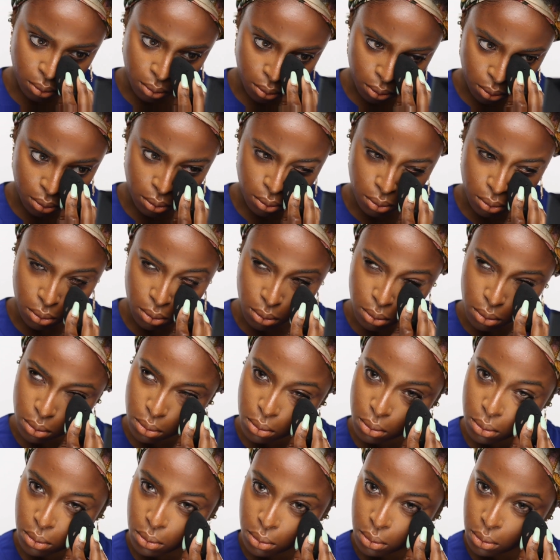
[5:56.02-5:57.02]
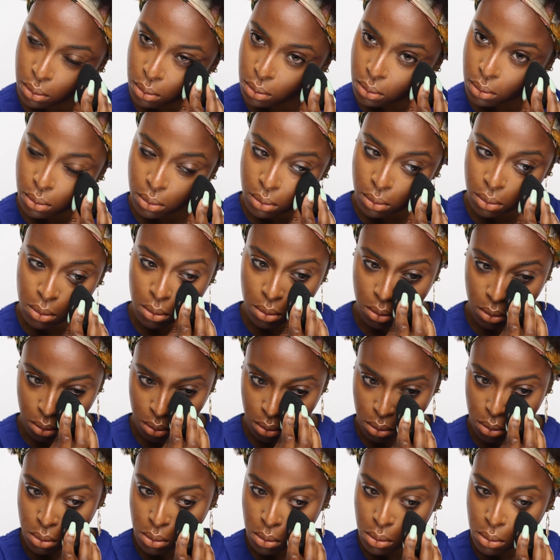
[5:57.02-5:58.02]

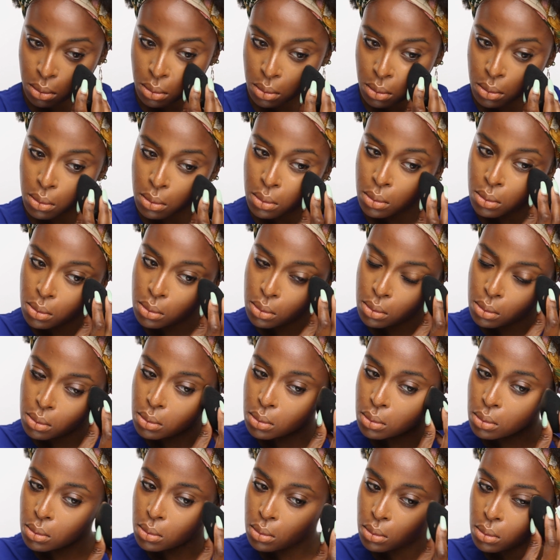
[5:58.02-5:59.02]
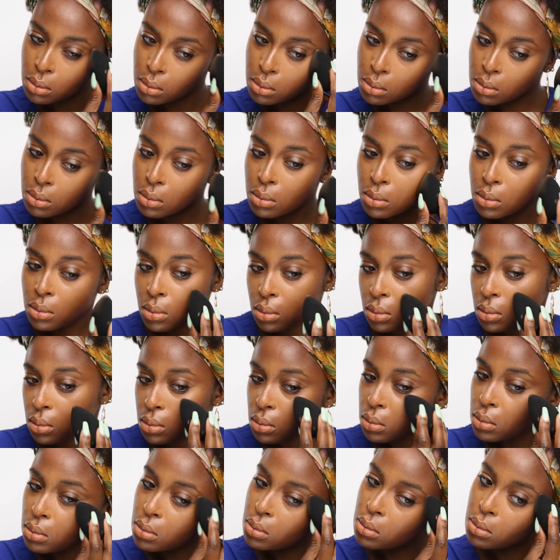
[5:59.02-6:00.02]

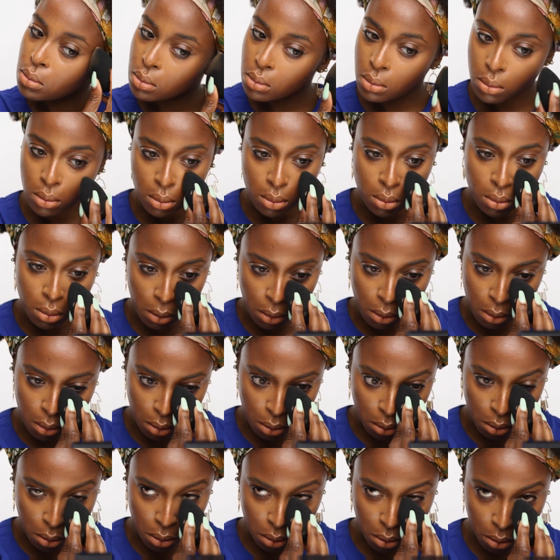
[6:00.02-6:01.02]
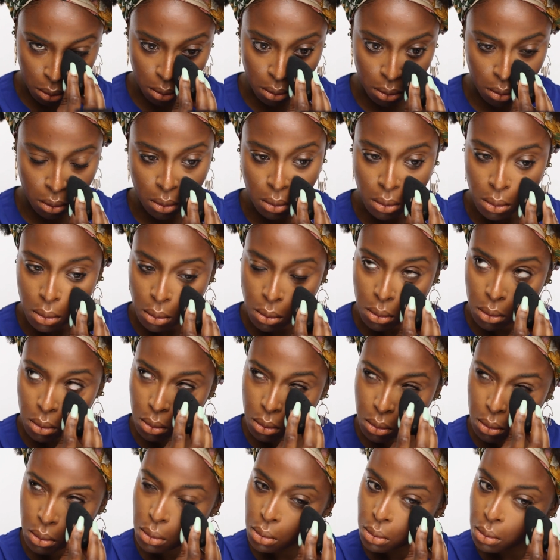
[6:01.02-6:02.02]

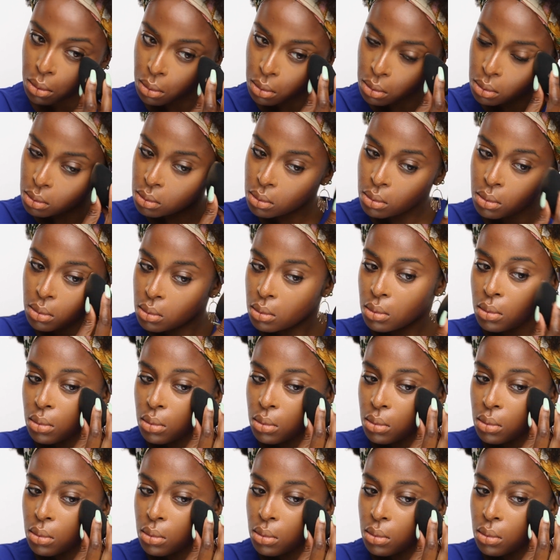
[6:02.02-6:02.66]
(no one is talking)